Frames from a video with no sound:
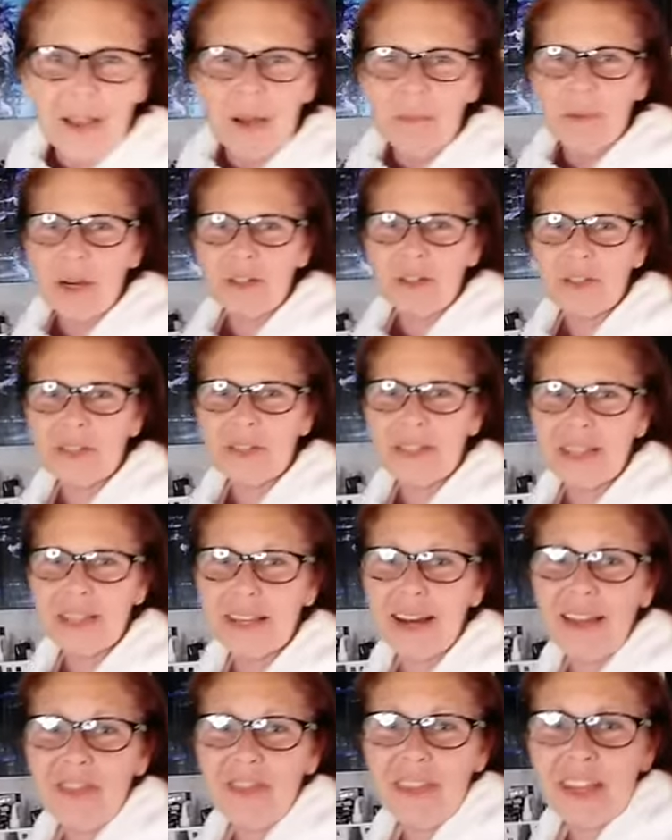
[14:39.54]
Marcy said,
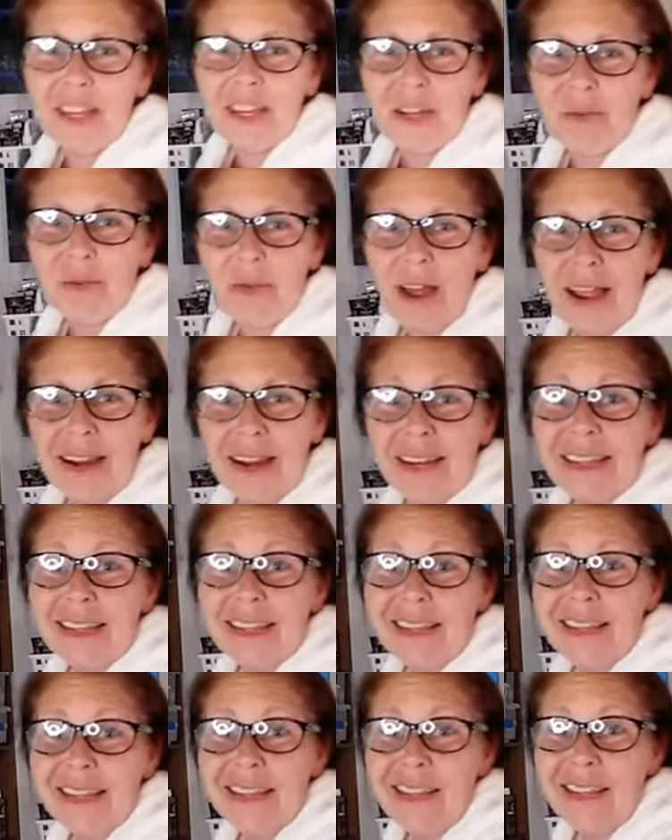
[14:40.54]
I think you're right.
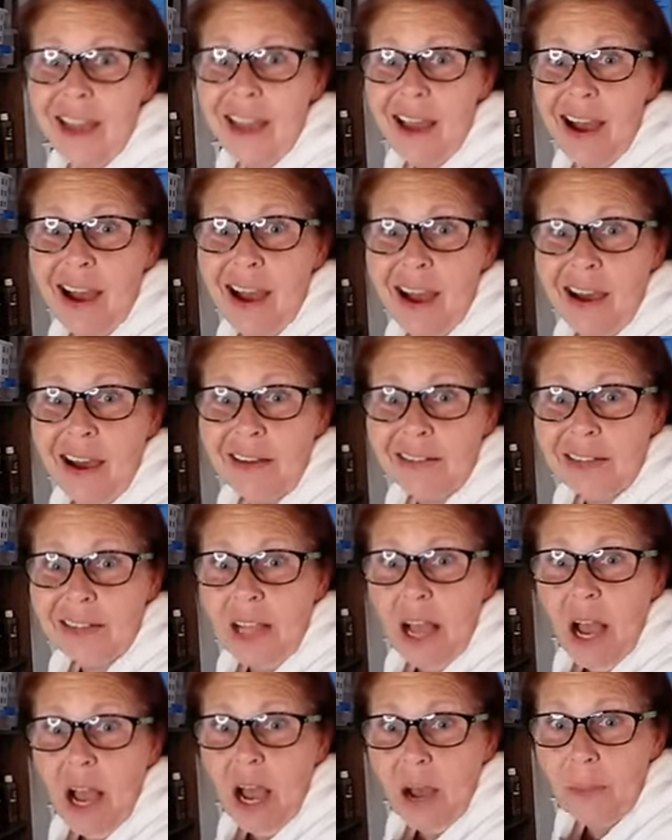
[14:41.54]
Yeah,
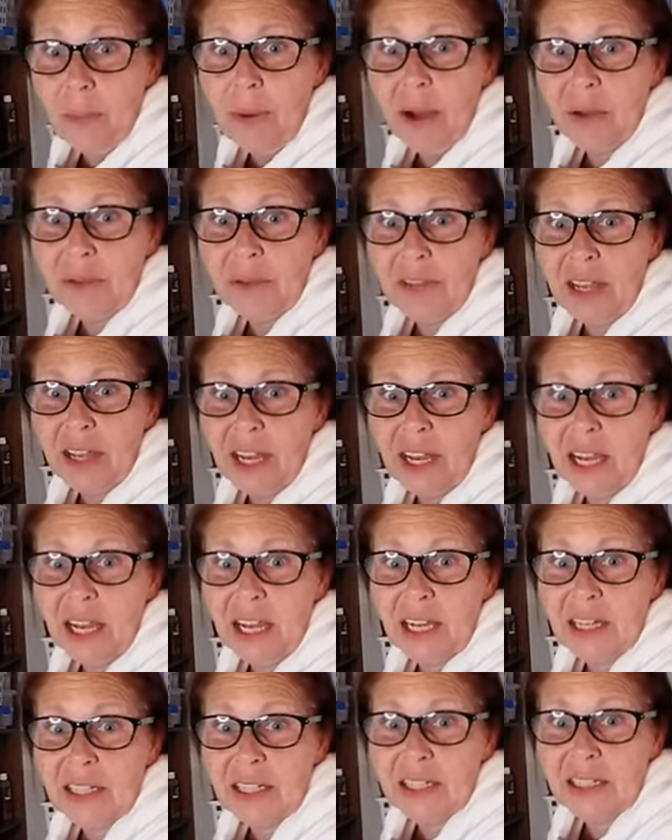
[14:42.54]
about
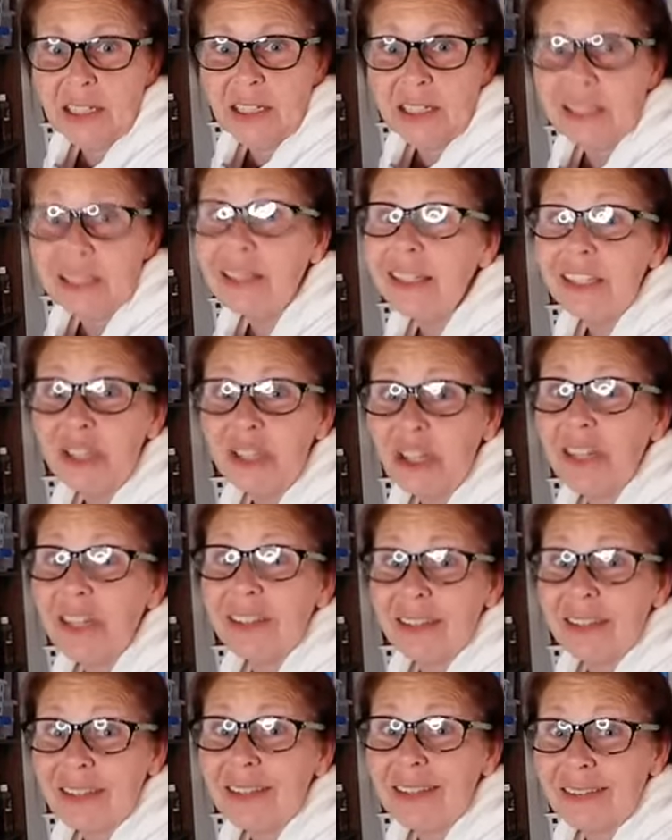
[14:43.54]
the
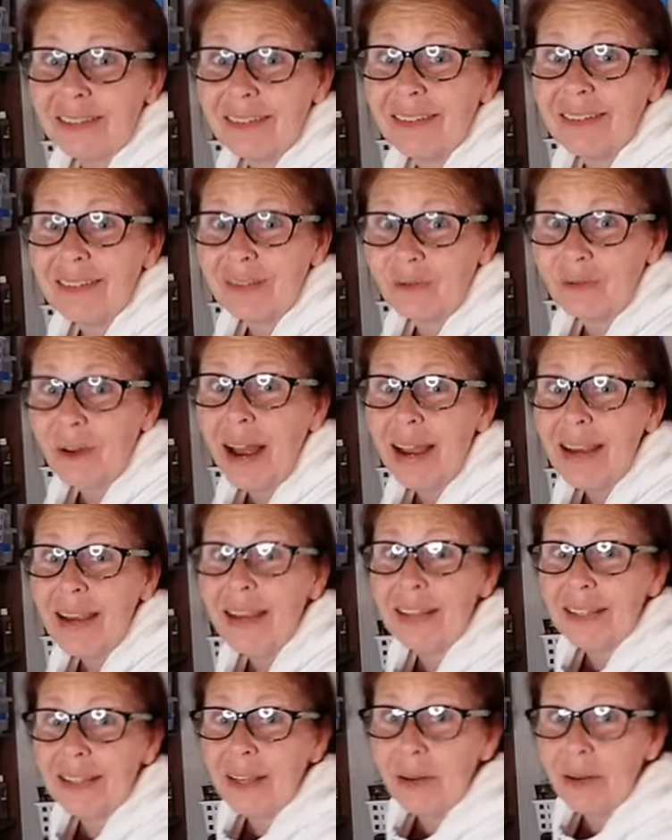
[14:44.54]
glitches, right?
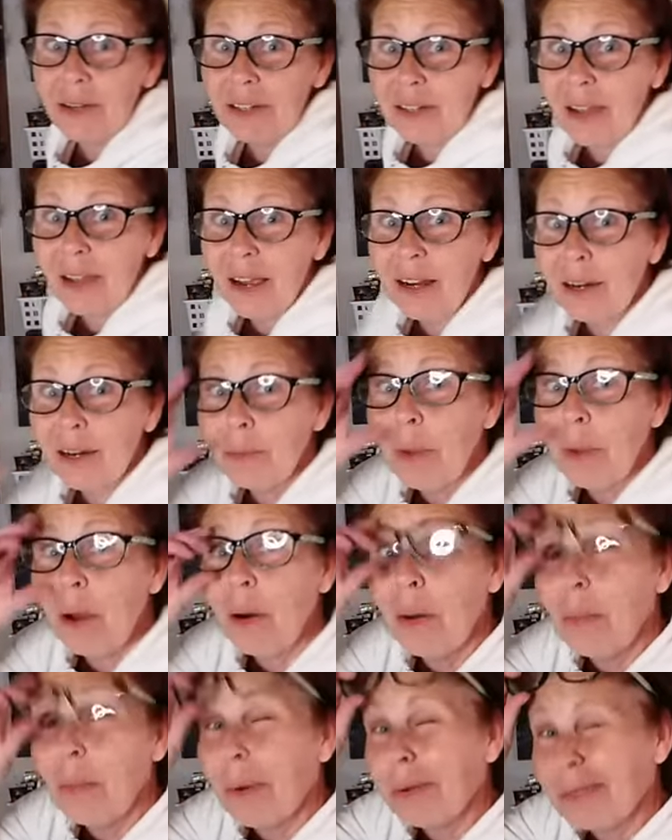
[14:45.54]
Is that what you're talking
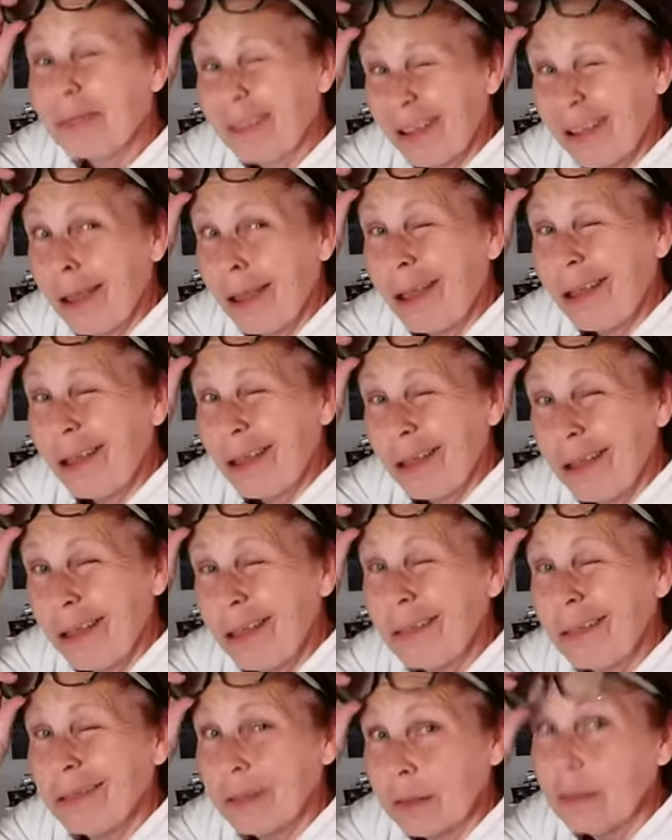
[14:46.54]
about? About the
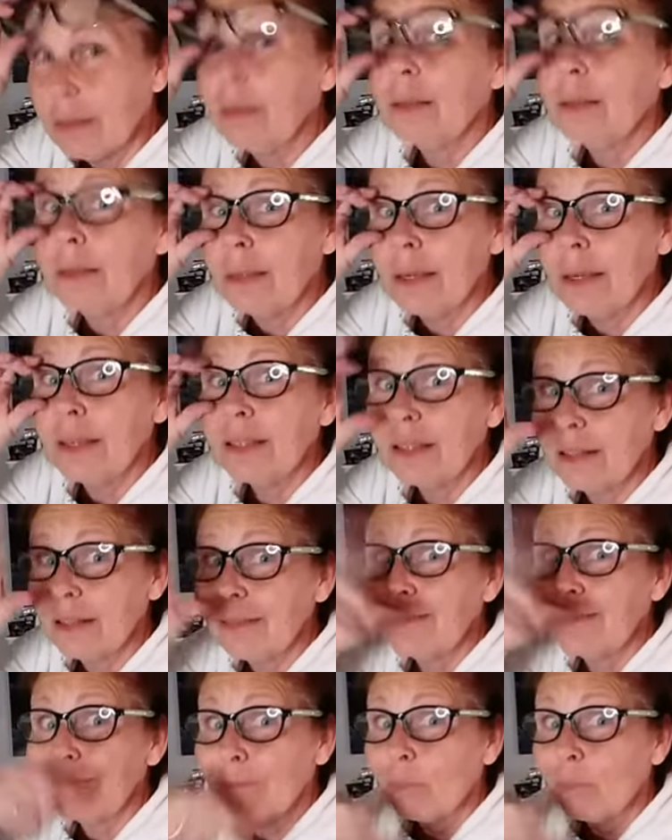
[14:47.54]
this,
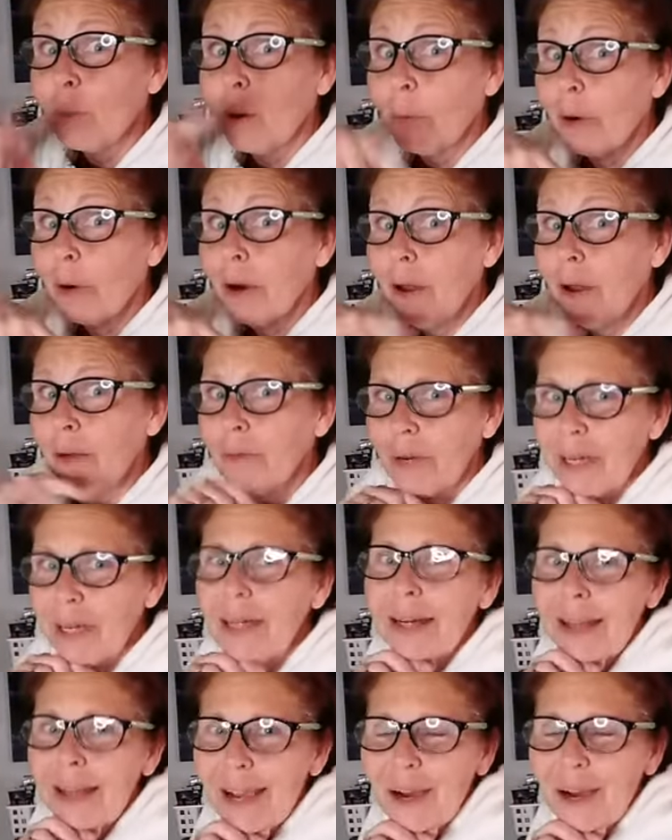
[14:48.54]
what we're on right
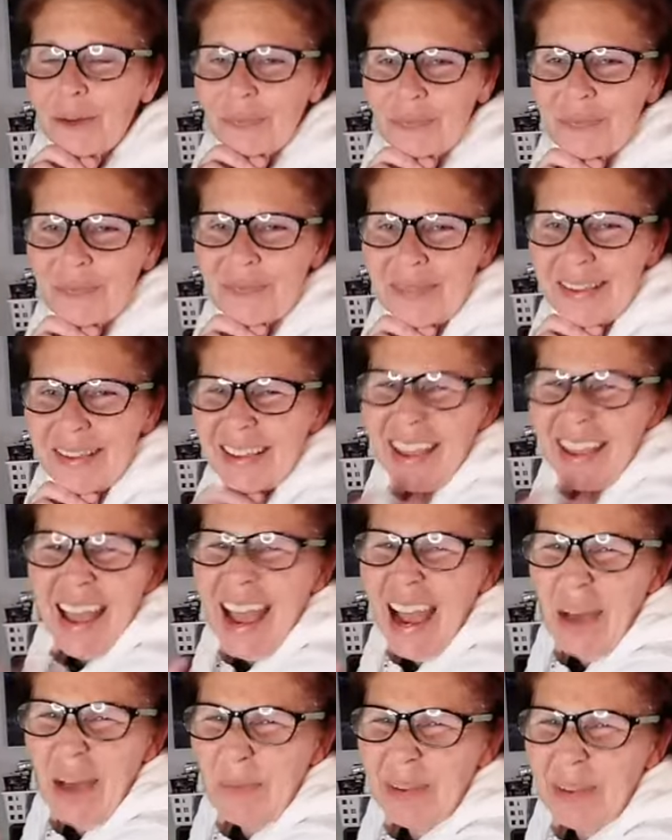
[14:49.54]
now?
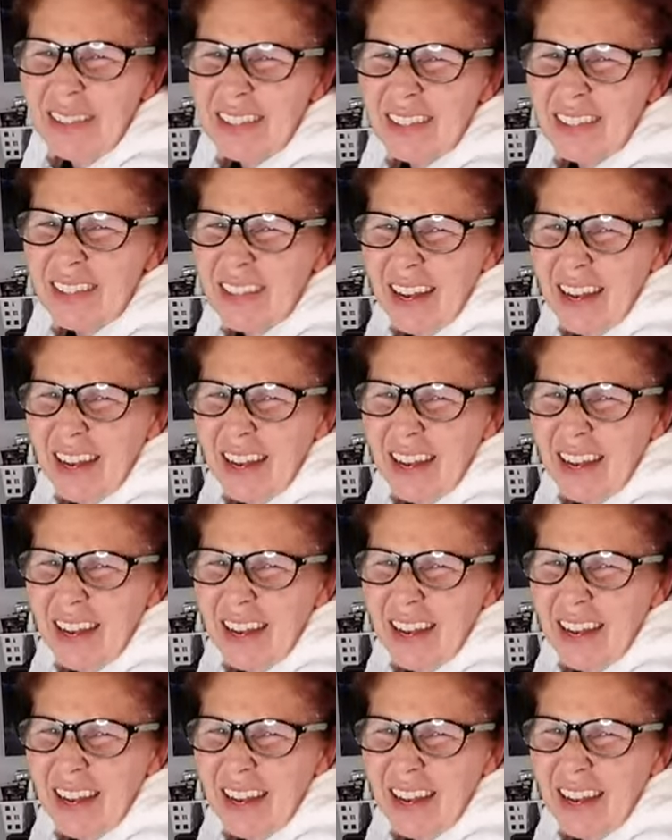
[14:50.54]
Happens.